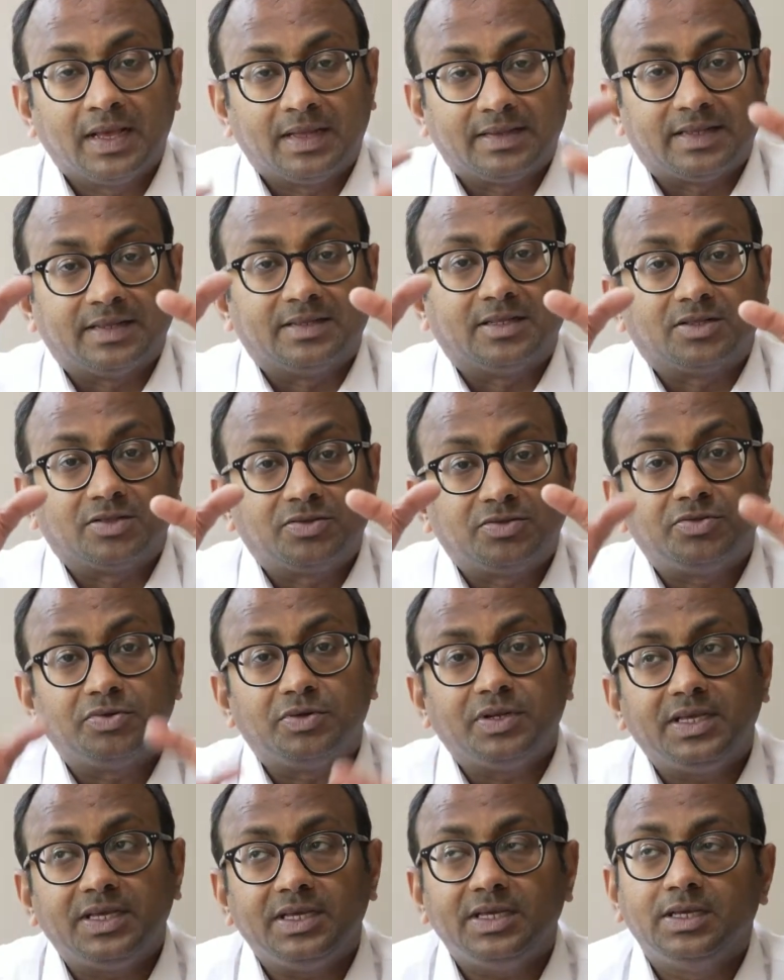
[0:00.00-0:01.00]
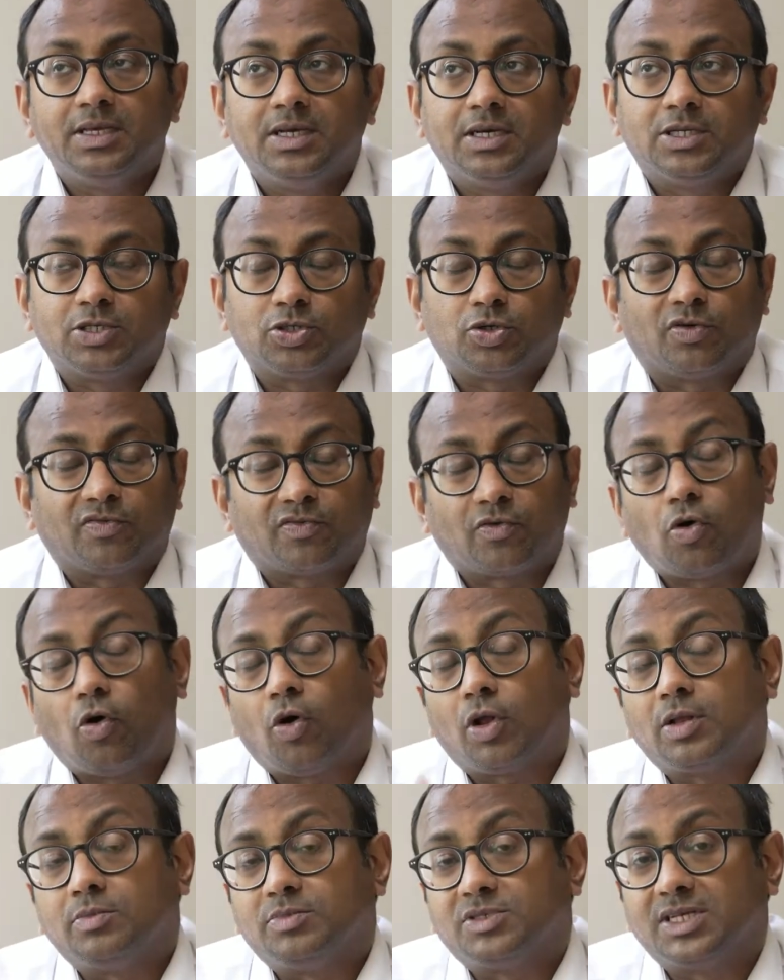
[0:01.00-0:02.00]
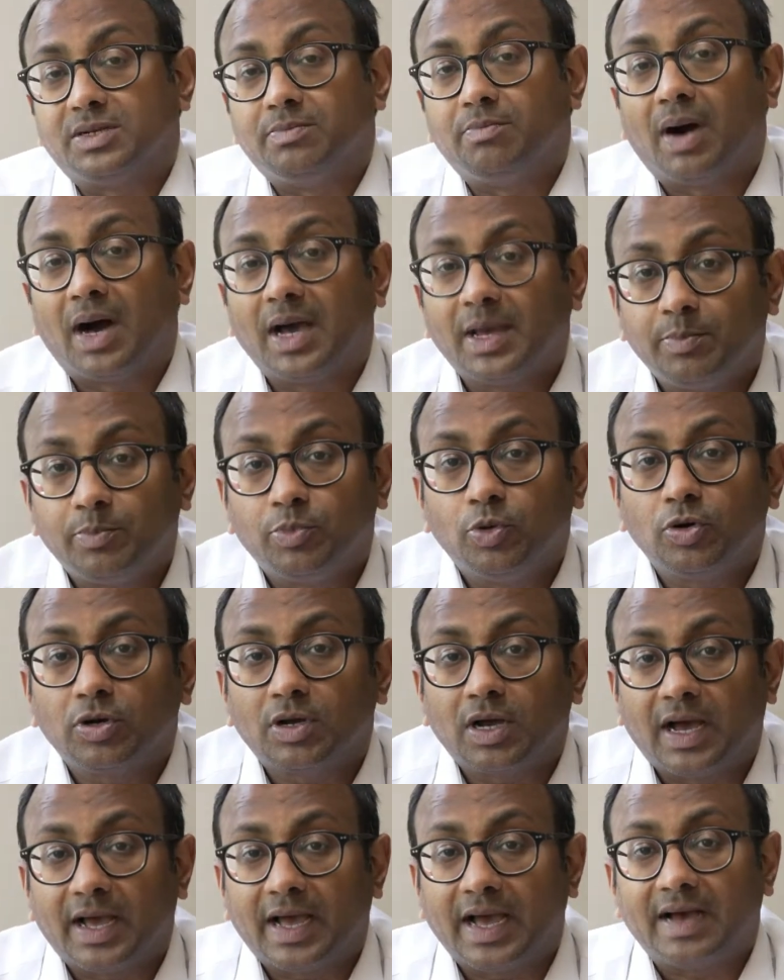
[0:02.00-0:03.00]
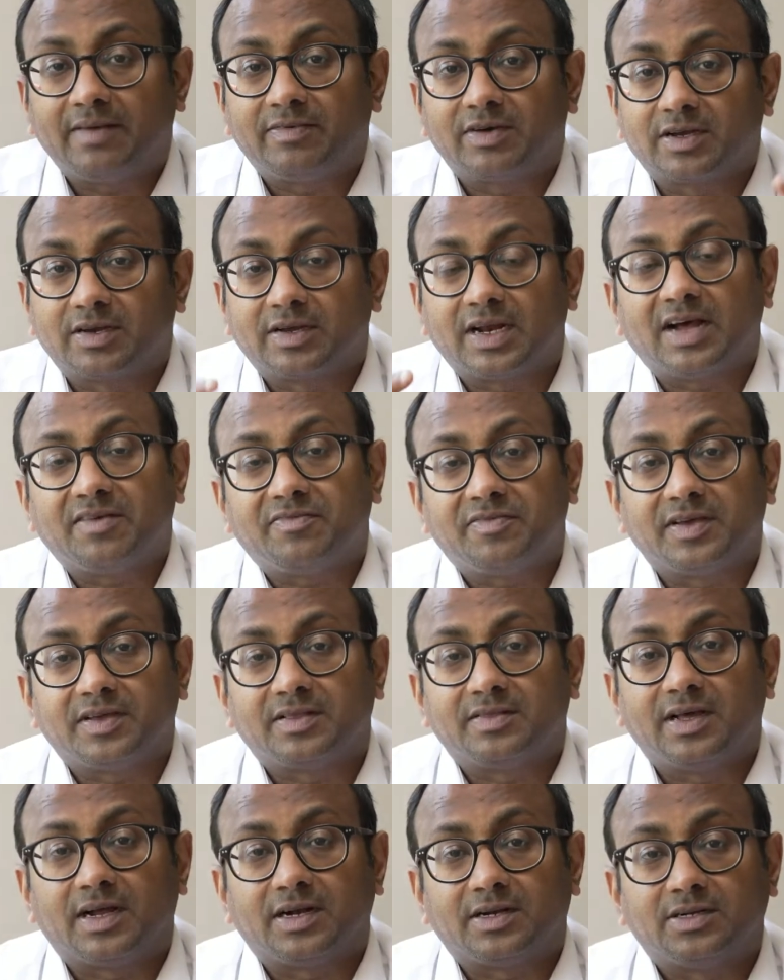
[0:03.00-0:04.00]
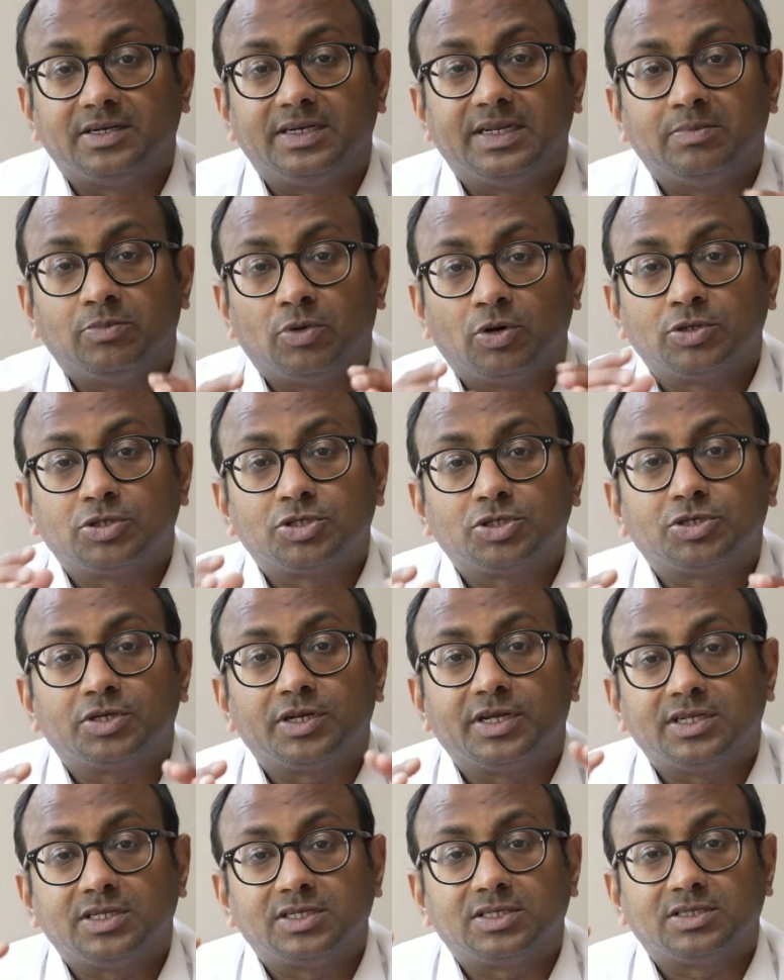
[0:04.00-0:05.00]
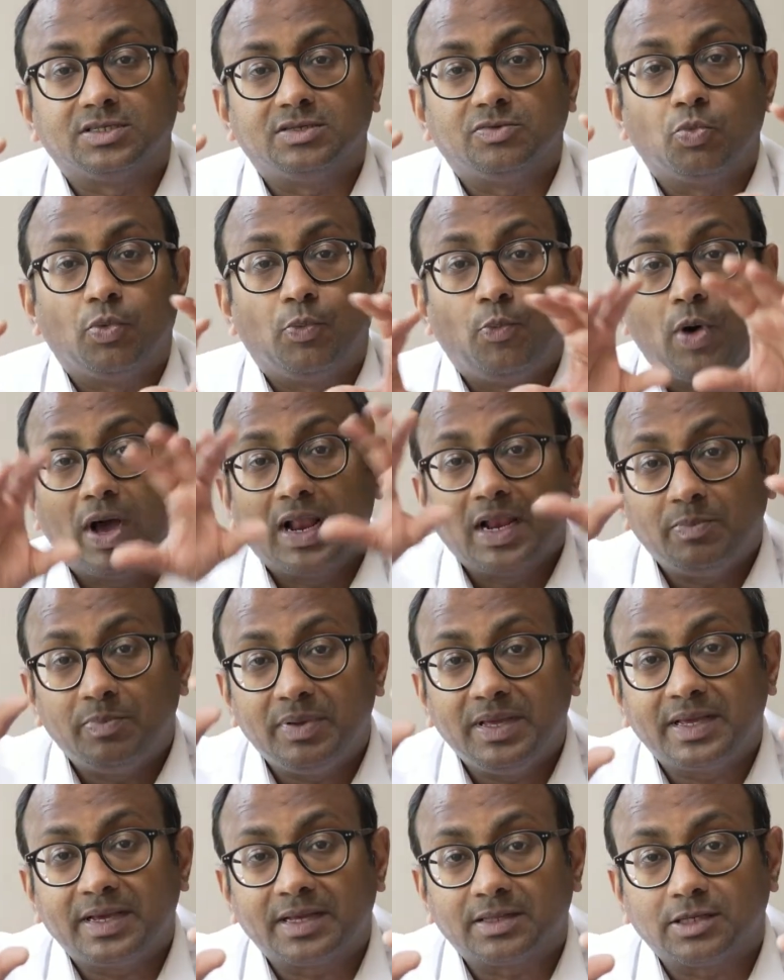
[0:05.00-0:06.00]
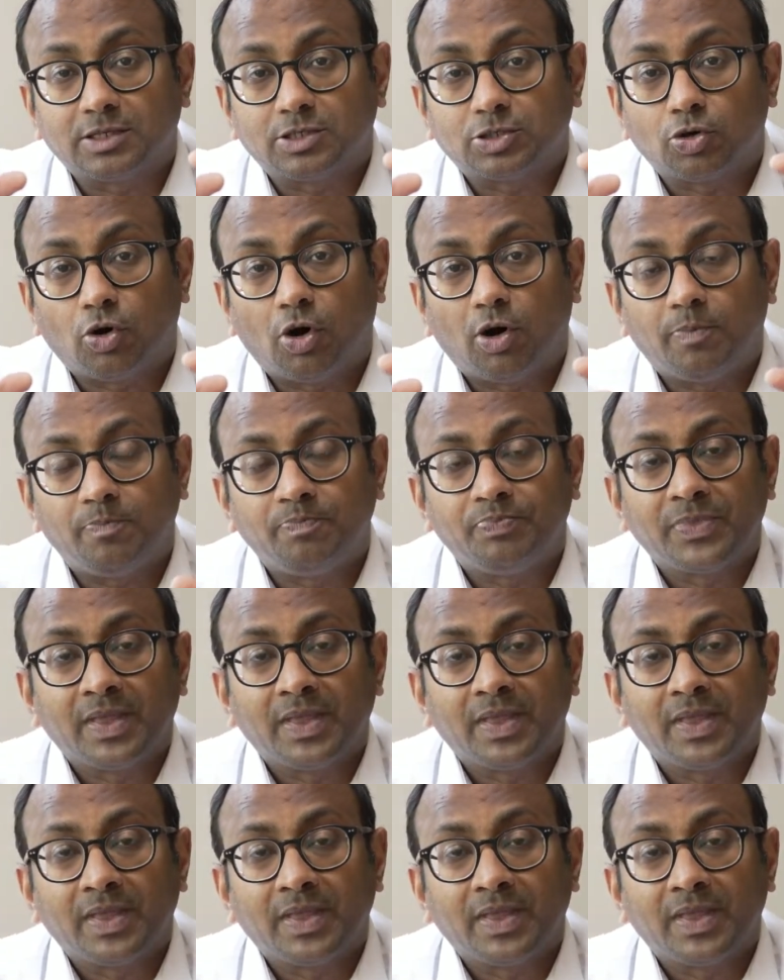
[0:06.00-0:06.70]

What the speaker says: then the three sort of columns in my book, I have a graphic that demonstrates well-being at the top,